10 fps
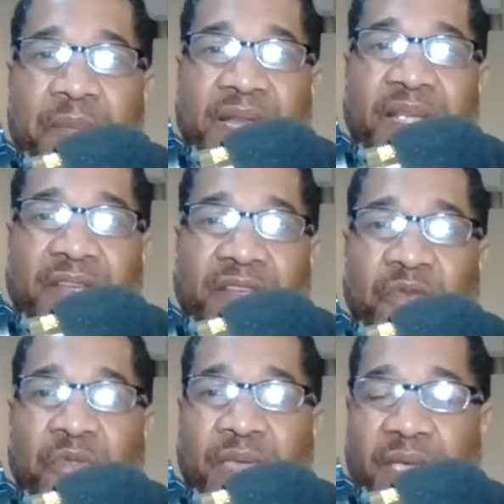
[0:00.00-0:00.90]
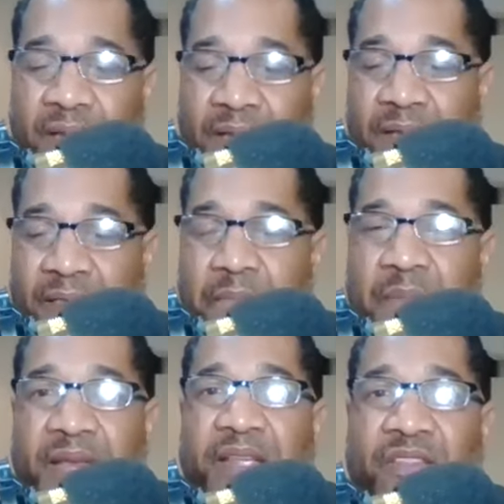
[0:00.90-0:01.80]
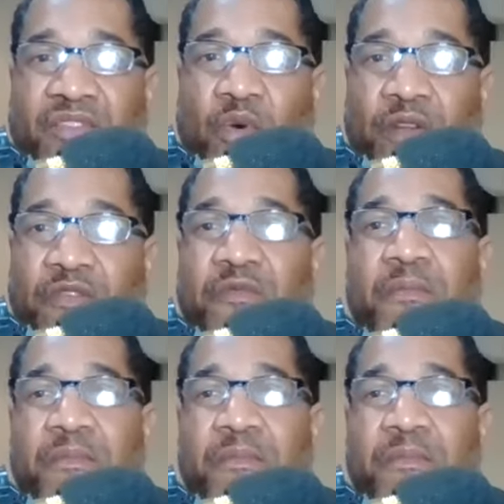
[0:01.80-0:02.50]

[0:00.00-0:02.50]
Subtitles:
you think the media sort of